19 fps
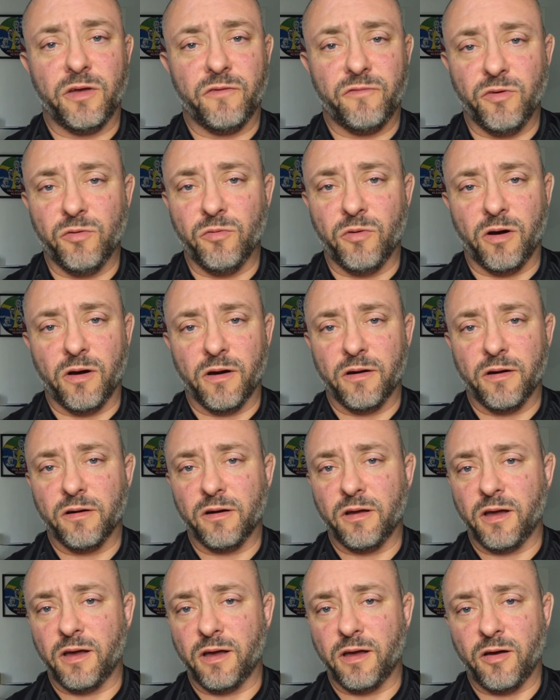if you are
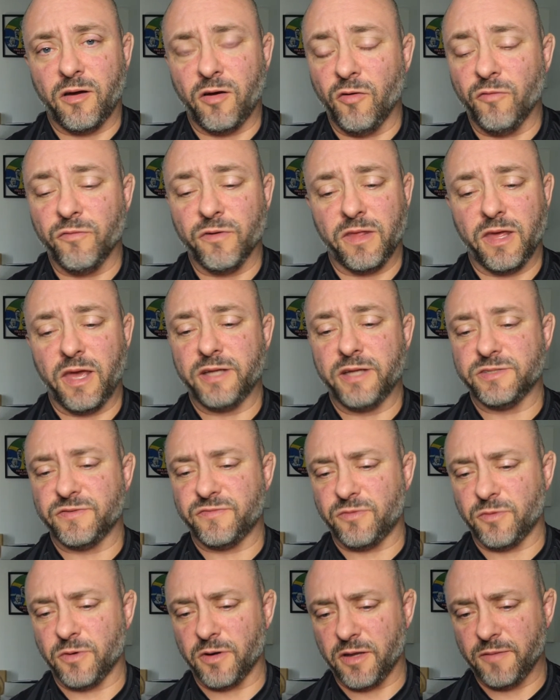over the age of
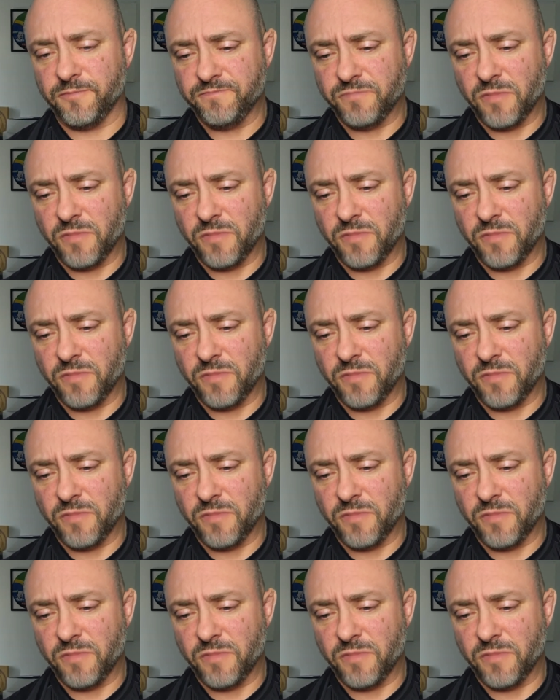40.